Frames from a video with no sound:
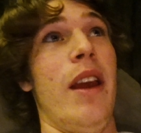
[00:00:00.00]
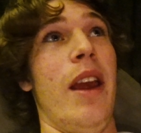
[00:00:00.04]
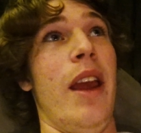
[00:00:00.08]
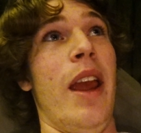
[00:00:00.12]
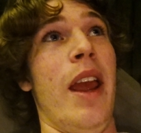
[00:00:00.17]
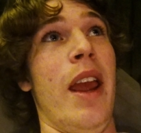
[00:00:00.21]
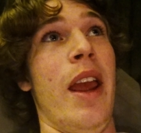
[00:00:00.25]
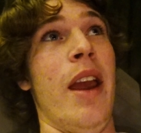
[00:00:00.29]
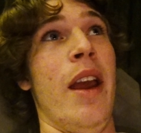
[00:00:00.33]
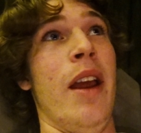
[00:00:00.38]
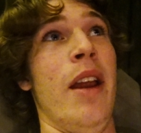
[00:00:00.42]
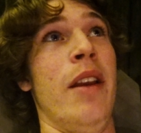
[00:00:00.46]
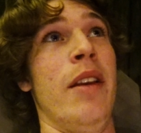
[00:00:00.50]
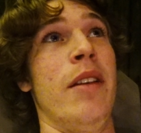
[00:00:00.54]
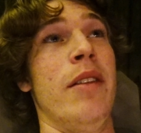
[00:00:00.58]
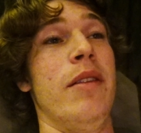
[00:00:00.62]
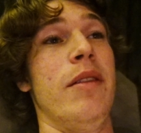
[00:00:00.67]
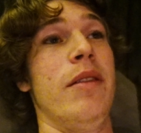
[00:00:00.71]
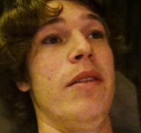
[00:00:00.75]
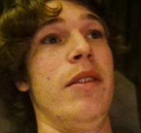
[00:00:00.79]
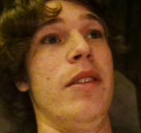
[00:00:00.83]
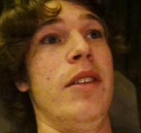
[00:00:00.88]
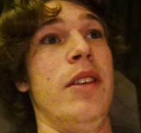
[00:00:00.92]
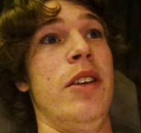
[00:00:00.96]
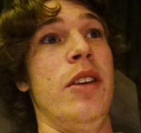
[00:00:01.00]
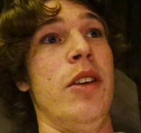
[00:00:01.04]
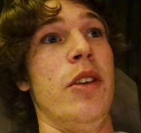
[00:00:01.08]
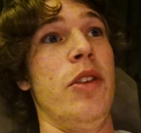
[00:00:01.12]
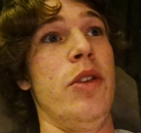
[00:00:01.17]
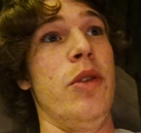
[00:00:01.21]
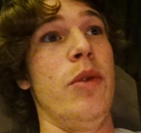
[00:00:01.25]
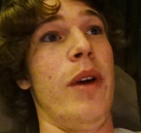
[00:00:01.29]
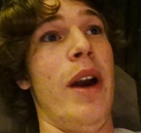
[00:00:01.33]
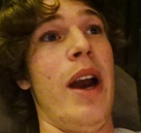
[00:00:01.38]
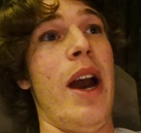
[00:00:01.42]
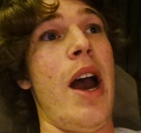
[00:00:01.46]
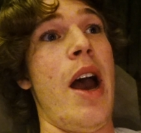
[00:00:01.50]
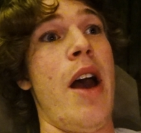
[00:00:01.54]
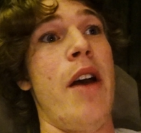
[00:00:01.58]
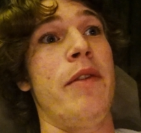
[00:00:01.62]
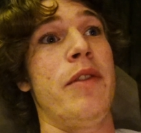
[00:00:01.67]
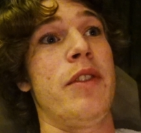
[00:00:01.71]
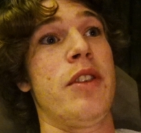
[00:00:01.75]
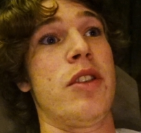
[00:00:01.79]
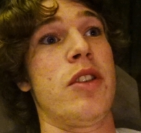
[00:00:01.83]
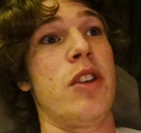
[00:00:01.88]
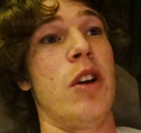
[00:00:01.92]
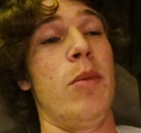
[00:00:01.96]
and, you know, you have
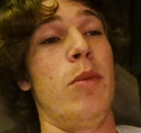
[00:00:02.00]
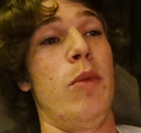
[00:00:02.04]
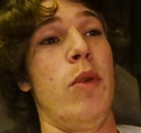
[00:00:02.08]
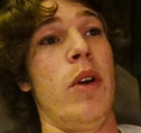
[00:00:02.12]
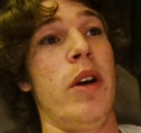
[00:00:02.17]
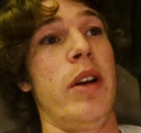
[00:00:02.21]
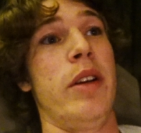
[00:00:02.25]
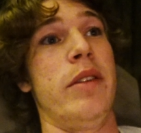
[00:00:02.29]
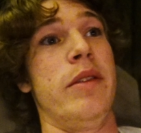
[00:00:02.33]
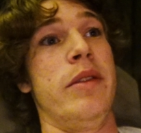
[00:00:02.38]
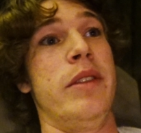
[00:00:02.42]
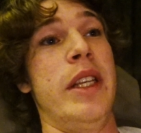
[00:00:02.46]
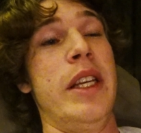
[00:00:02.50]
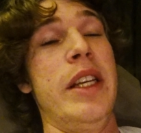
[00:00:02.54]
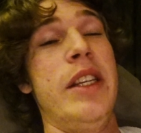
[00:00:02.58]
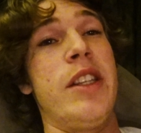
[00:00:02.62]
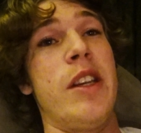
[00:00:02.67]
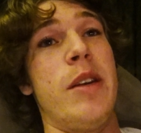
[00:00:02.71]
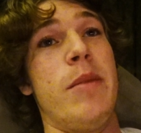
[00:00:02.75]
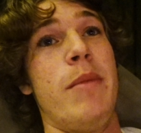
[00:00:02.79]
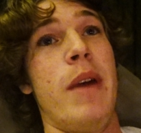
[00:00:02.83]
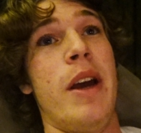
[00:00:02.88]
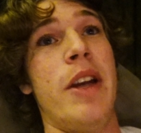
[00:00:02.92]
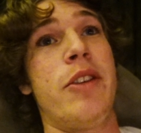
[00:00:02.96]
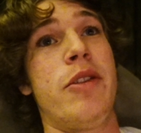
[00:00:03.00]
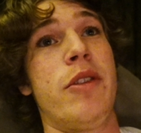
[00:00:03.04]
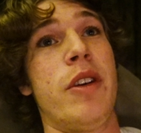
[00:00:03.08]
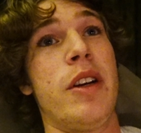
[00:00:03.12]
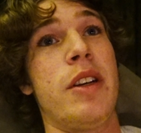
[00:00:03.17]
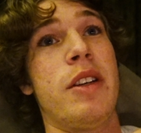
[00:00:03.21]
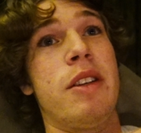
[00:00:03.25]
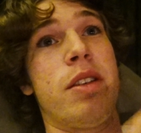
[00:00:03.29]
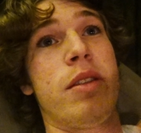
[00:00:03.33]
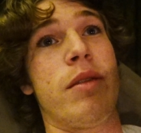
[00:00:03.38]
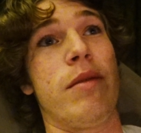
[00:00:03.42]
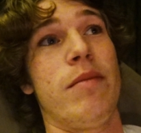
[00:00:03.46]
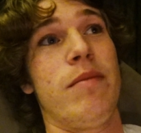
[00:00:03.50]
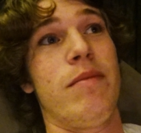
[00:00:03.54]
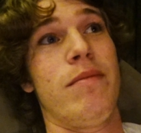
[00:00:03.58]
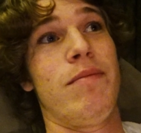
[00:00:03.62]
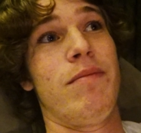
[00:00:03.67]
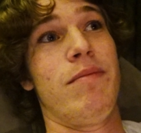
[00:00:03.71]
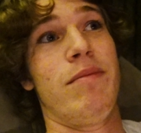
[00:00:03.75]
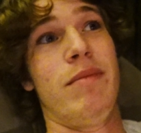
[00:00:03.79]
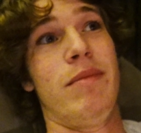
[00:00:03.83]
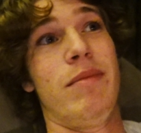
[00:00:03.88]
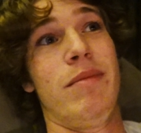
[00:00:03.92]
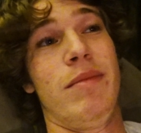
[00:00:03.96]
somewhat decent metrics,
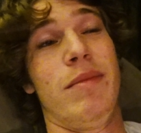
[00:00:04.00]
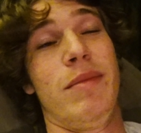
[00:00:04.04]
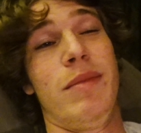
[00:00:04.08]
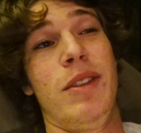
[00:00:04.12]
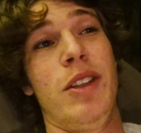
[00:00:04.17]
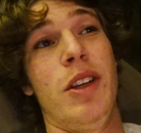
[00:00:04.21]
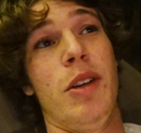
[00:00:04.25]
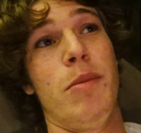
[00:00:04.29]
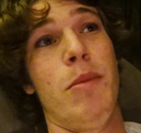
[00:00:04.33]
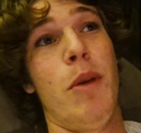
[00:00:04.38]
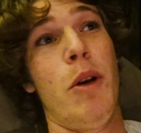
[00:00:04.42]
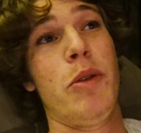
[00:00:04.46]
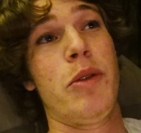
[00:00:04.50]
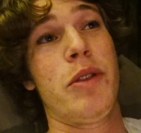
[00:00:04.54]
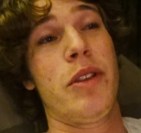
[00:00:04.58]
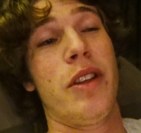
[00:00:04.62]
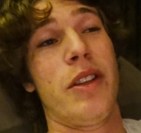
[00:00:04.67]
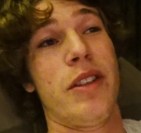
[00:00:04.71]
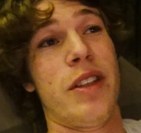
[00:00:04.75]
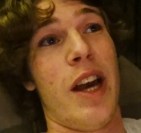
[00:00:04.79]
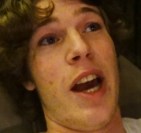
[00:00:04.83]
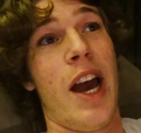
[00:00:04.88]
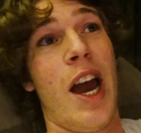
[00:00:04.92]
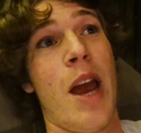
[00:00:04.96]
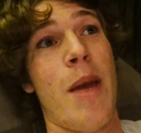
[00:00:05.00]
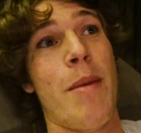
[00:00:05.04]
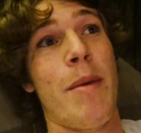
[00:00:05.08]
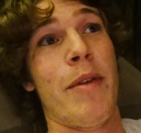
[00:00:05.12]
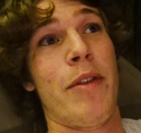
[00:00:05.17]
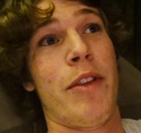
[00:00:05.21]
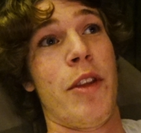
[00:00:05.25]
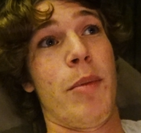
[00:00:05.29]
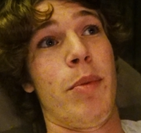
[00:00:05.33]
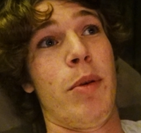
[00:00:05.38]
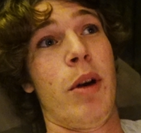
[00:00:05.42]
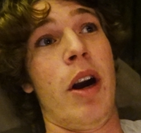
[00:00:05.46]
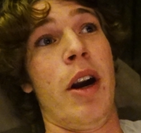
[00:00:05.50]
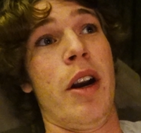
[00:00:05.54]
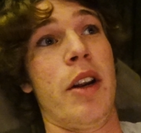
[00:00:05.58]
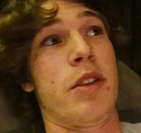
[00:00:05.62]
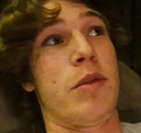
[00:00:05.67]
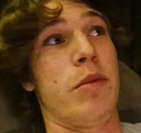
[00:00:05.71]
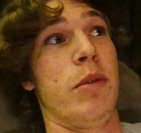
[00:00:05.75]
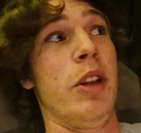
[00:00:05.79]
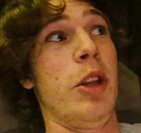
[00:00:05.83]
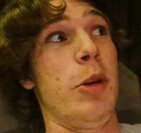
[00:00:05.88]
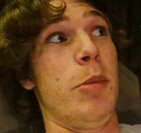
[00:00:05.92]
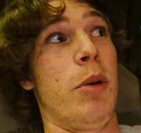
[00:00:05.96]
you know, most of the time, if the
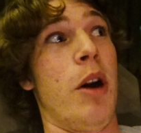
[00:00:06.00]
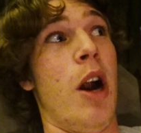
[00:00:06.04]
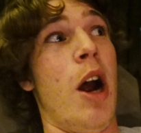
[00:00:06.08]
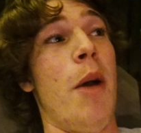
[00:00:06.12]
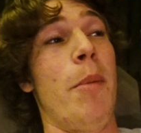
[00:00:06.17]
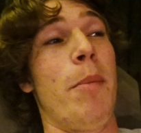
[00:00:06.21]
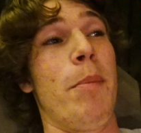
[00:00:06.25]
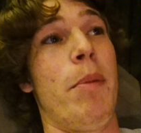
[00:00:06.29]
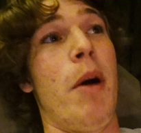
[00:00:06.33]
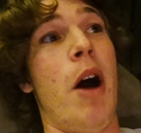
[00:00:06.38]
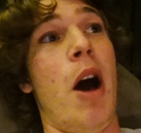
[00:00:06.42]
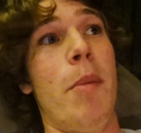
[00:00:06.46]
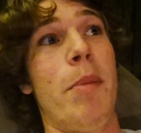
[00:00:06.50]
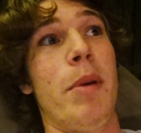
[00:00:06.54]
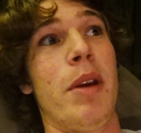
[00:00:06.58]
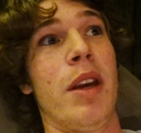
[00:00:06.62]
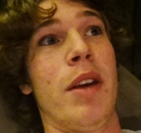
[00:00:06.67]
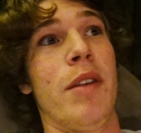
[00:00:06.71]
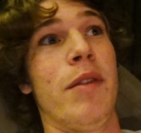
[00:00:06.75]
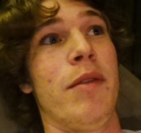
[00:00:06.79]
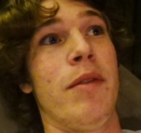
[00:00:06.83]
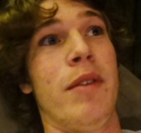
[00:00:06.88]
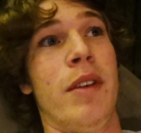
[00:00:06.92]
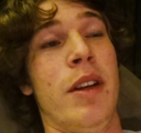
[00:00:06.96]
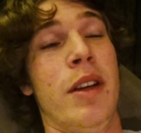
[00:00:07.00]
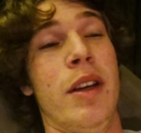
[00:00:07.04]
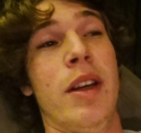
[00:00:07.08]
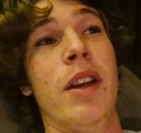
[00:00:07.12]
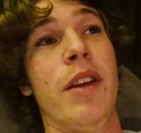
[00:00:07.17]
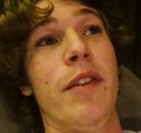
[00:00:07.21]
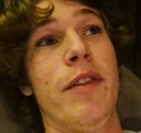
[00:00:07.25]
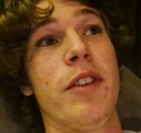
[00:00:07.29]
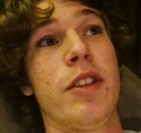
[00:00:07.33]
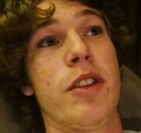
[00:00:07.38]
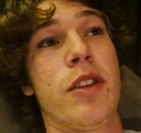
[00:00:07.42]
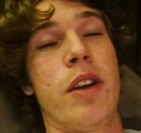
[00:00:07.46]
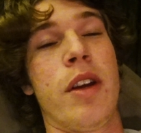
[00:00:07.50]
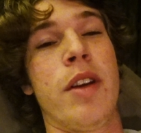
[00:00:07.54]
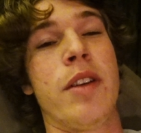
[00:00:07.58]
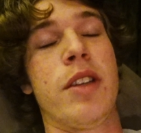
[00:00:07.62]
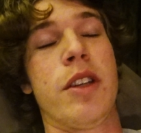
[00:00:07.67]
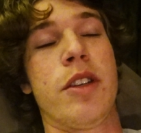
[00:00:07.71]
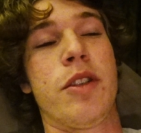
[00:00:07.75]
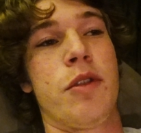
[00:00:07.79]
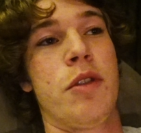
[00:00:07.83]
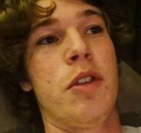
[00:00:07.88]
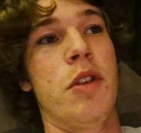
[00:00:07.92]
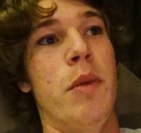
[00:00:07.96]
product's really popping and if it's
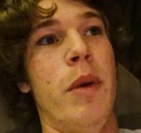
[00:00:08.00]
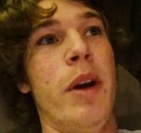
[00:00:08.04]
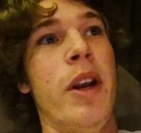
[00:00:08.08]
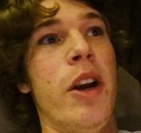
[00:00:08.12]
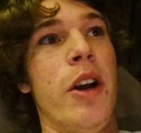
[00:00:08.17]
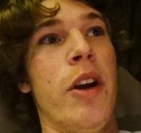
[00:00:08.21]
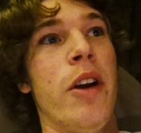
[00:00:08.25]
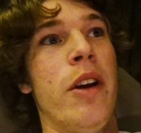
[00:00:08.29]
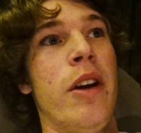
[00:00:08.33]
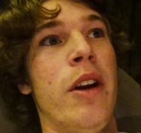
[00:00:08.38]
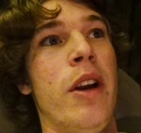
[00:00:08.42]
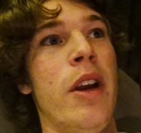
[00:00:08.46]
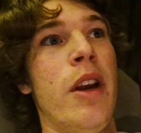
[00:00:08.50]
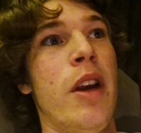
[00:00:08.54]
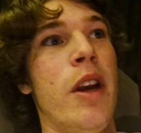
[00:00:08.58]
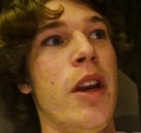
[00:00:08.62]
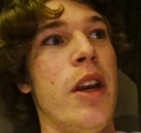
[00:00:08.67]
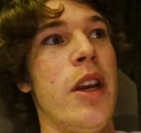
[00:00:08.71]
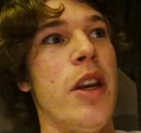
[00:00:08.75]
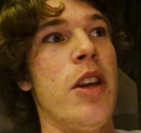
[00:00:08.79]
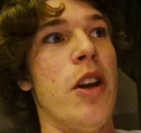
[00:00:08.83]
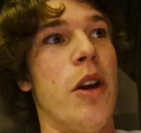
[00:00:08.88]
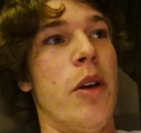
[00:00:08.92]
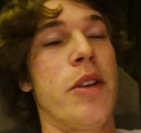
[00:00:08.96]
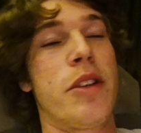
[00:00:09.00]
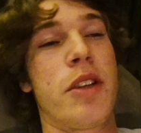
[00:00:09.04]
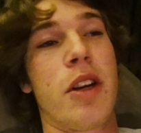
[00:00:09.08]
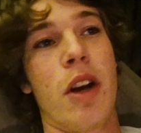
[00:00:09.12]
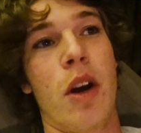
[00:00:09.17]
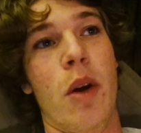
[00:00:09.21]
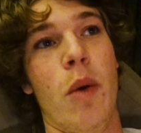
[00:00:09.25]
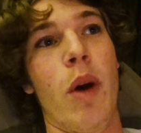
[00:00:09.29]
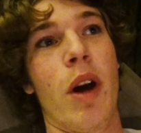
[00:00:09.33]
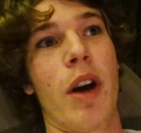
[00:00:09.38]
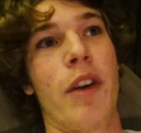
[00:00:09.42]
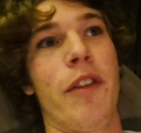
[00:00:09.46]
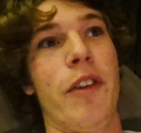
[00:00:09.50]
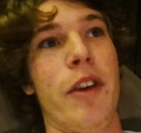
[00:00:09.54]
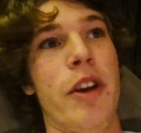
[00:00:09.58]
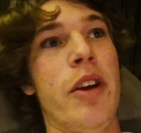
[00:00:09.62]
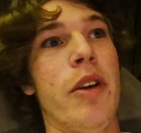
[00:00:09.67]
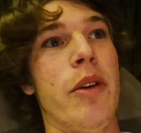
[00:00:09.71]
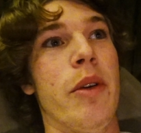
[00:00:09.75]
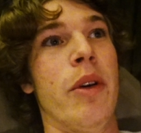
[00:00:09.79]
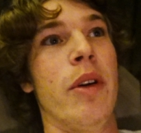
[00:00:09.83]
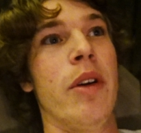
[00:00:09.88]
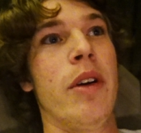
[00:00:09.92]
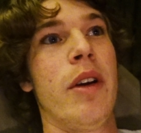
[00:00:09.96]
a true winner, you know, it's gonna work for
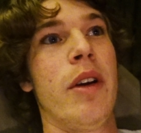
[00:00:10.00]
you.